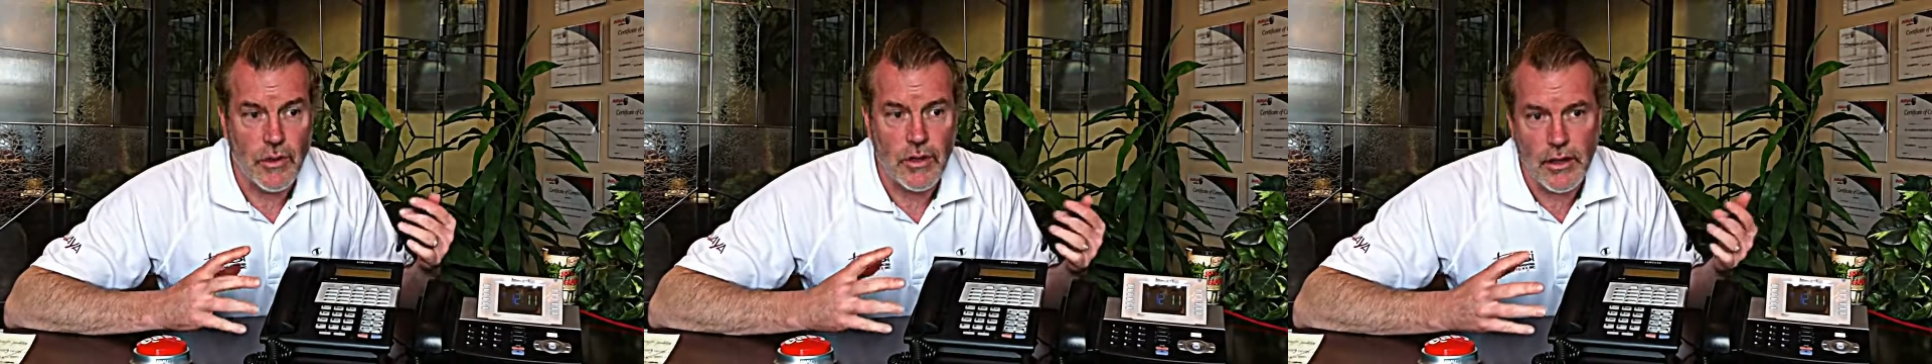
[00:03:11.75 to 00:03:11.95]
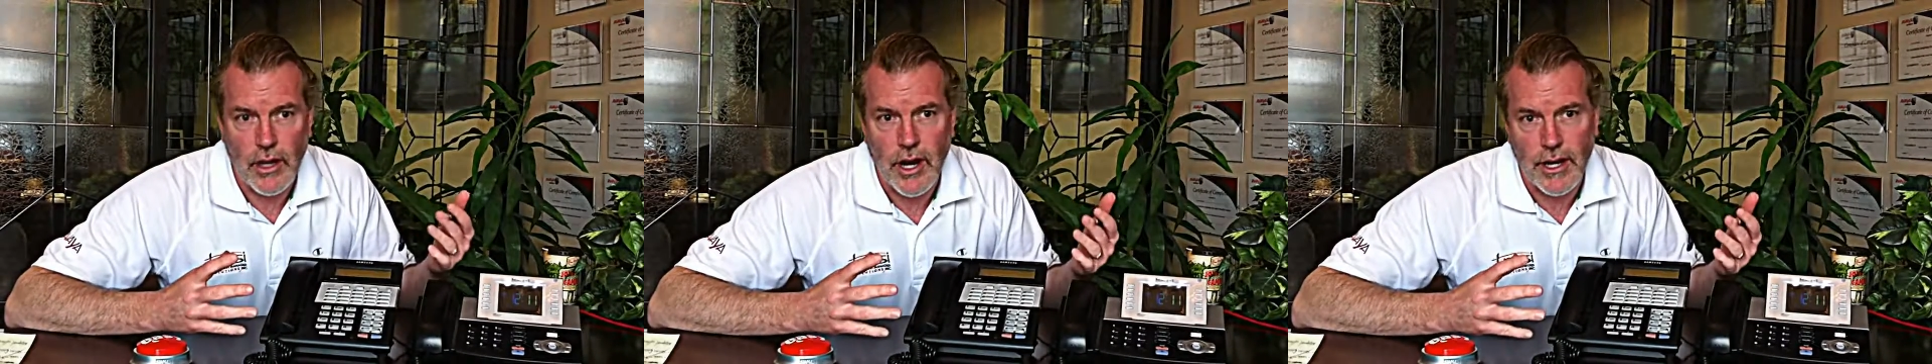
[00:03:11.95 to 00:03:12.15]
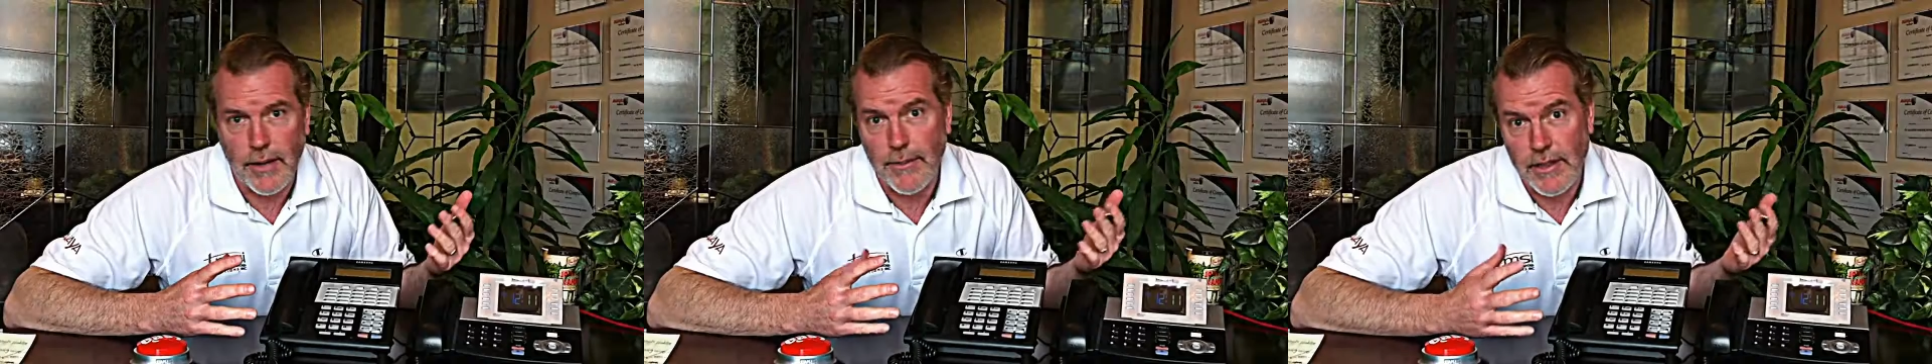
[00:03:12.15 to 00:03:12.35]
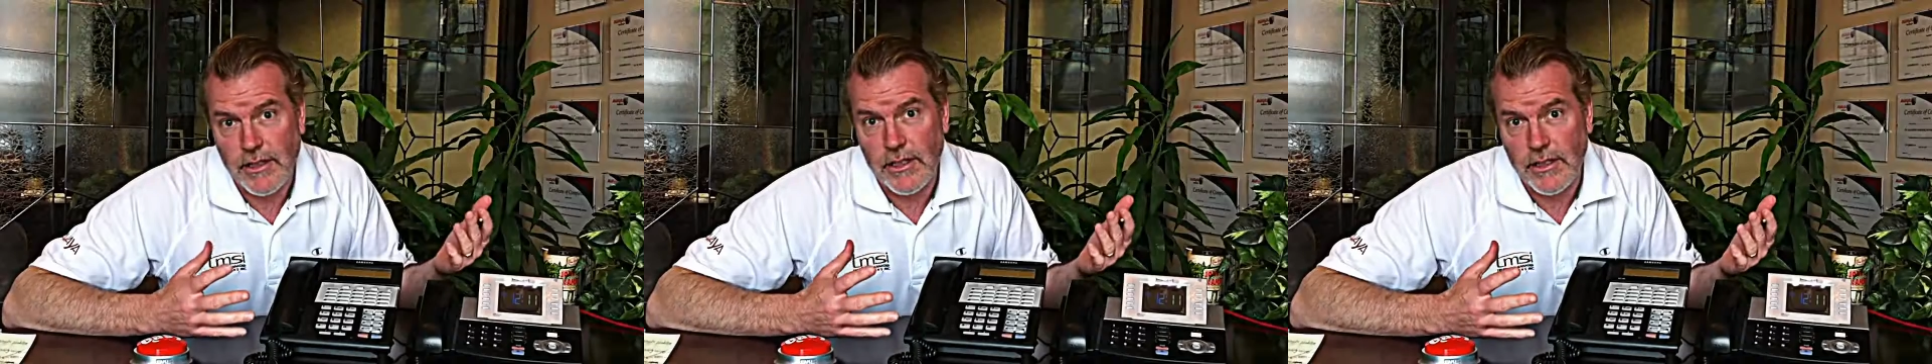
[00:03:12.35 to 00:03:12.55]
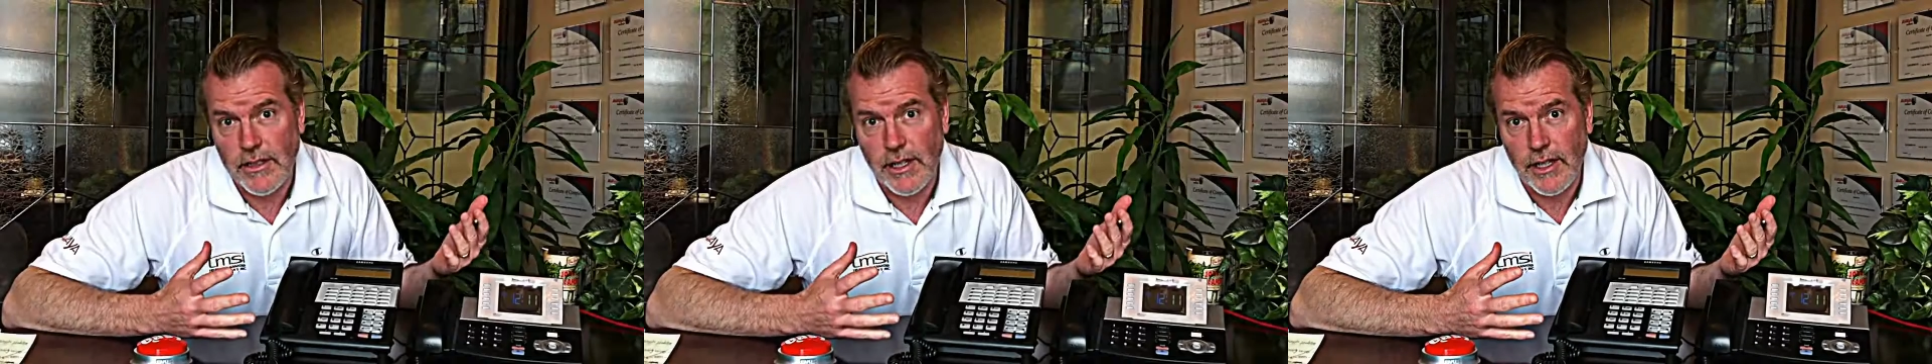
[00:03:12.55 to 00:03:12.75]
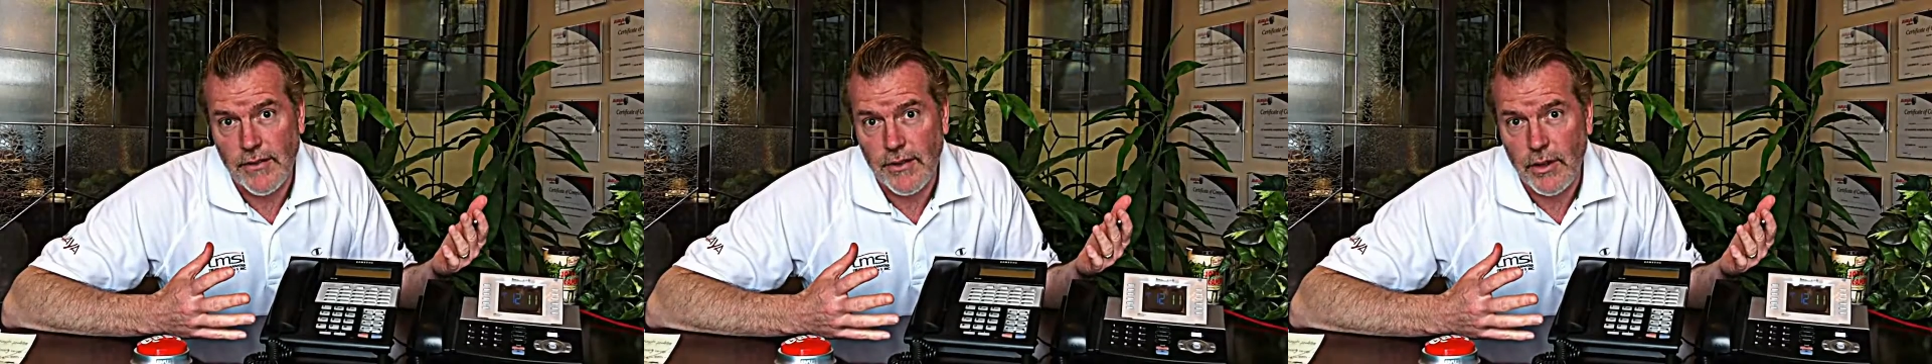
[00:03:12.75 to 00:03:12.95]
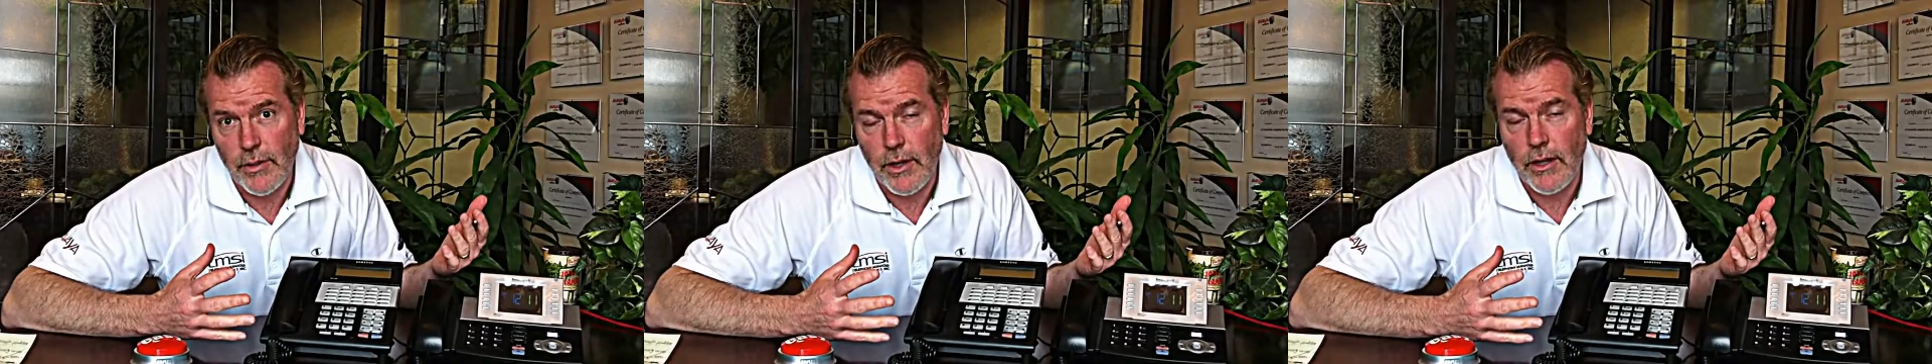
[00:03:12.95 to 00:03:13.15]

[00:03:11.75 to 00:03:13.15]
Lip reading: or a line, a business line if you